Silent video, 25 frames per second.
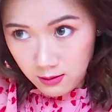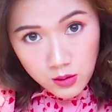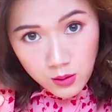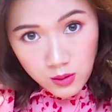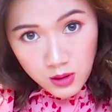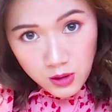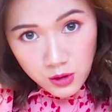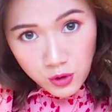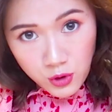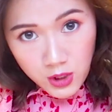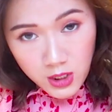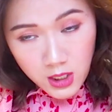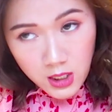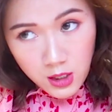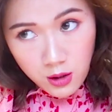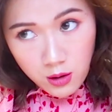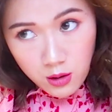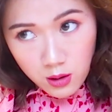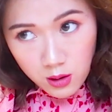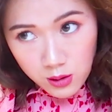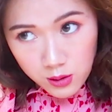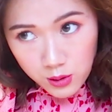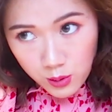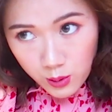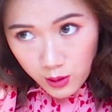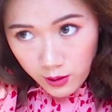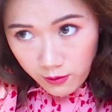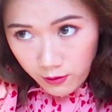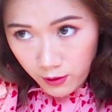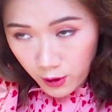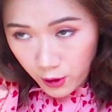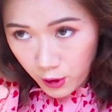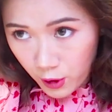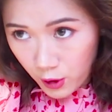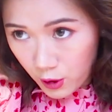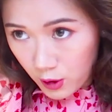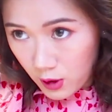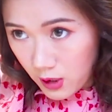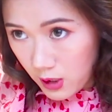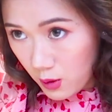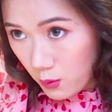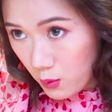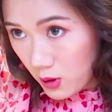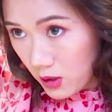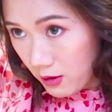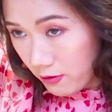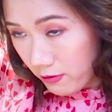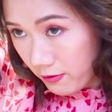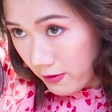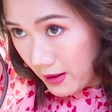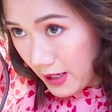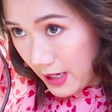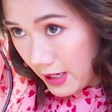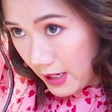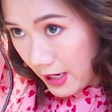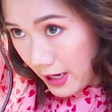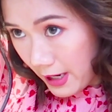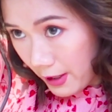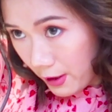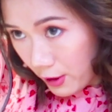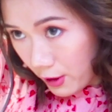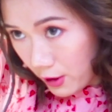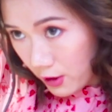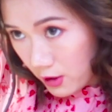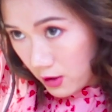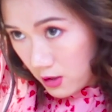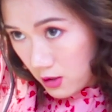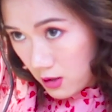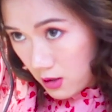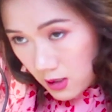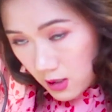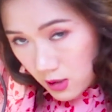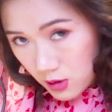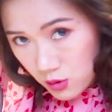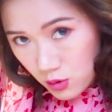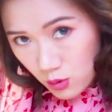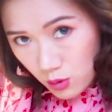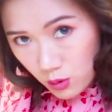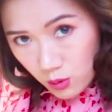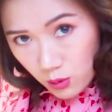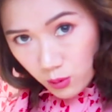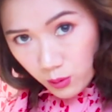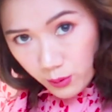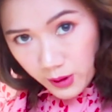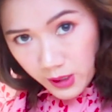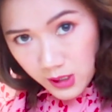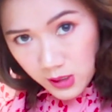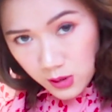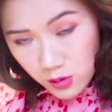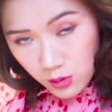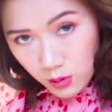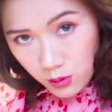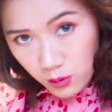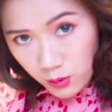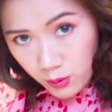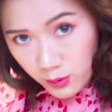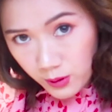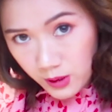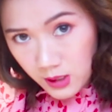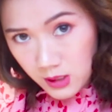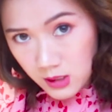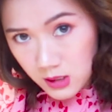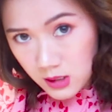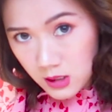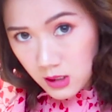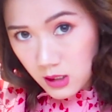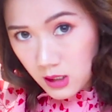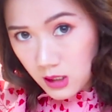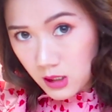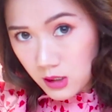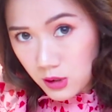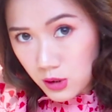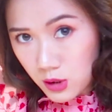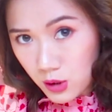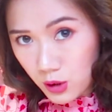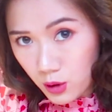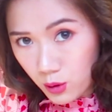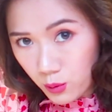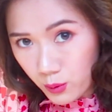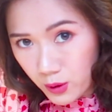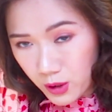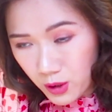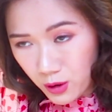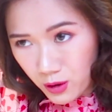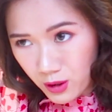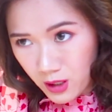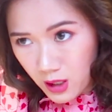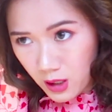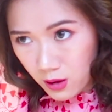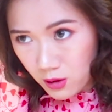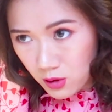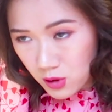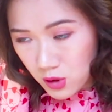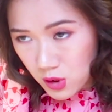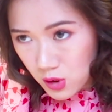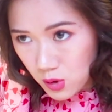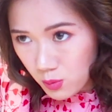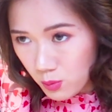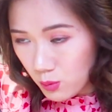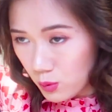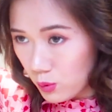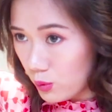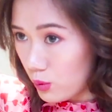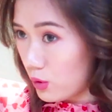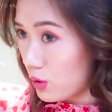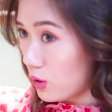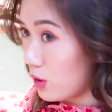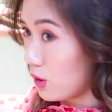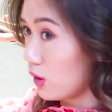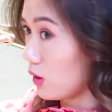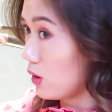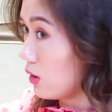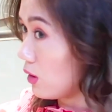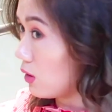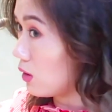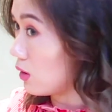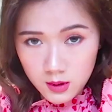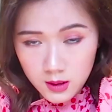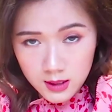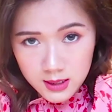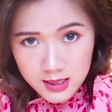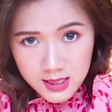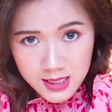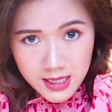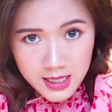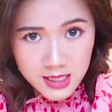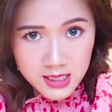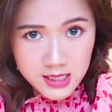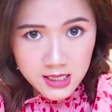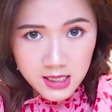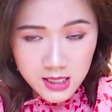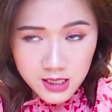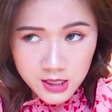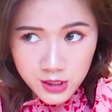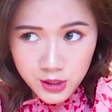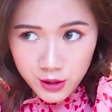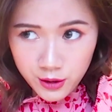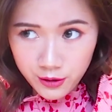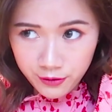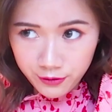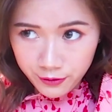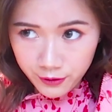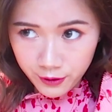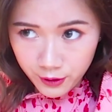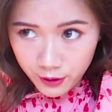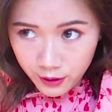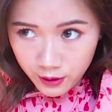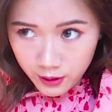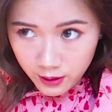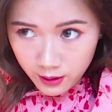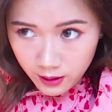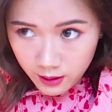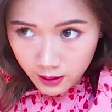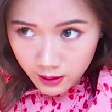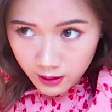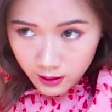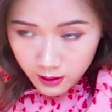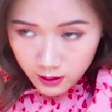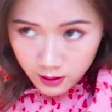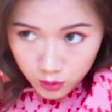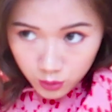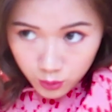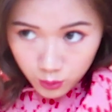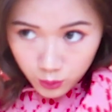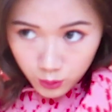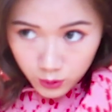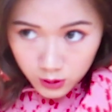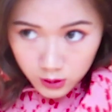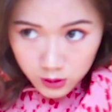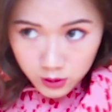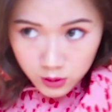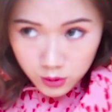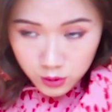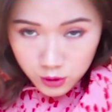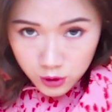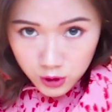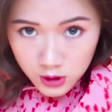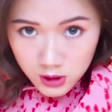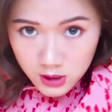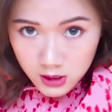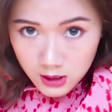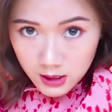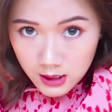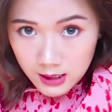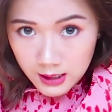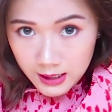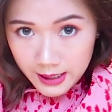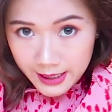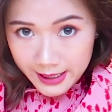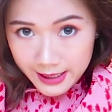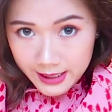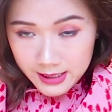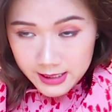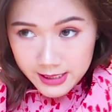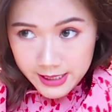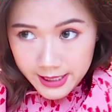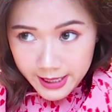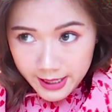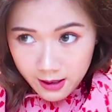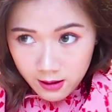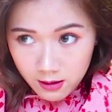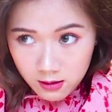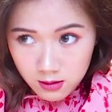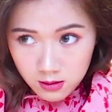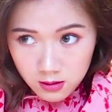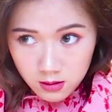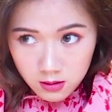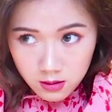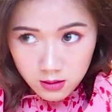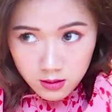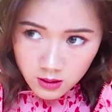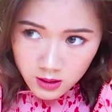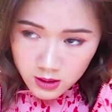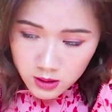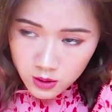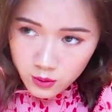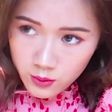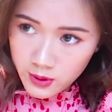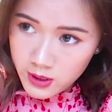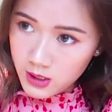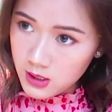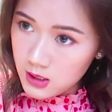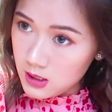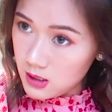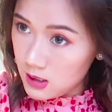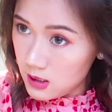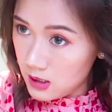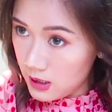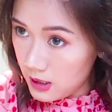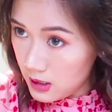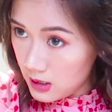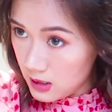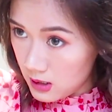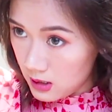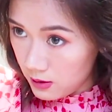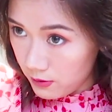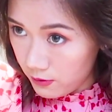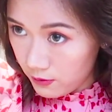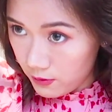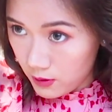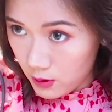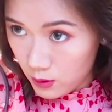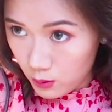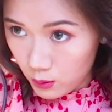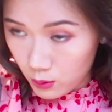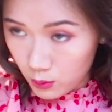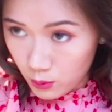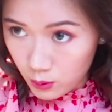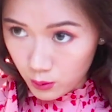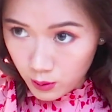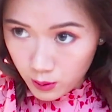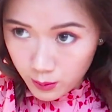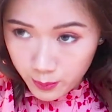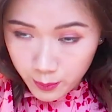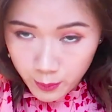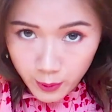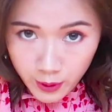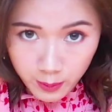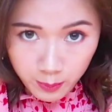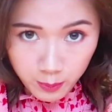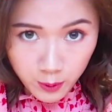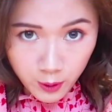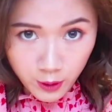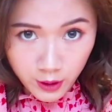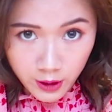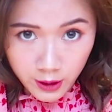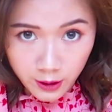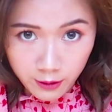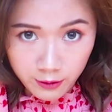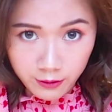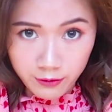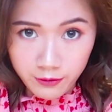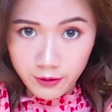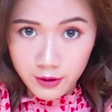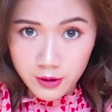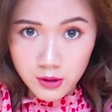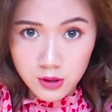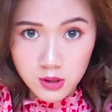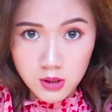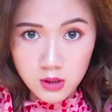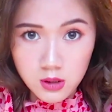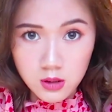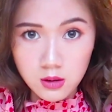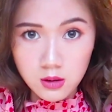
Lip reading: So the trick here also, if you're curling with a flat iron, it's always easier when your hair is smoother, because then it's easier for the tool to just glide down. That's why it's nice if you prep your hair first.